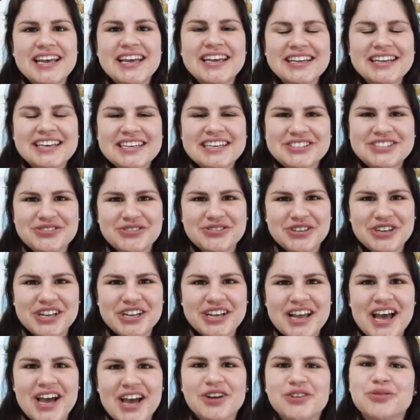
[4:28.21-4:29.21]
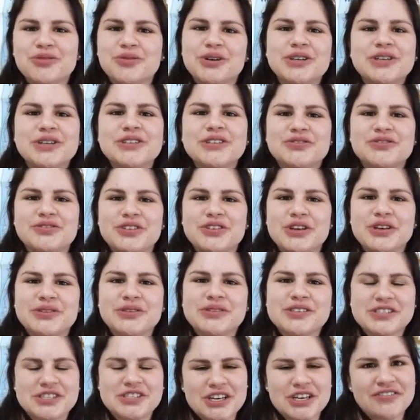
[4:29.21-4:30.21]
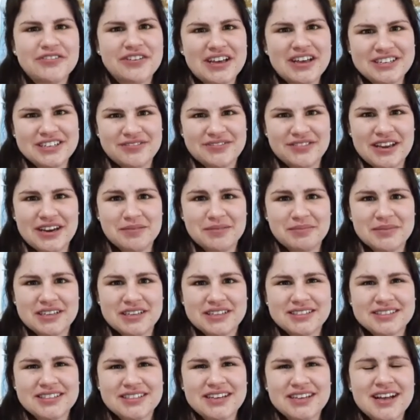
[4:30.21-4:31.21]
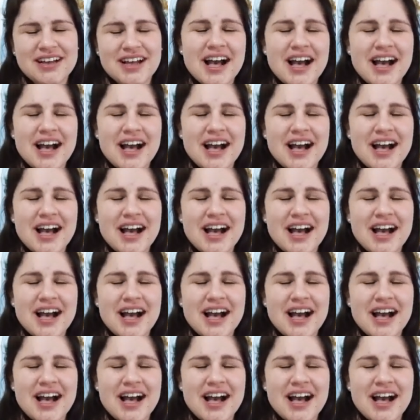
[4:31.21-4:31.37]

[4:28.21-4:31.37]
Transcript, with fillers: English Free and Worldview Survey and Development.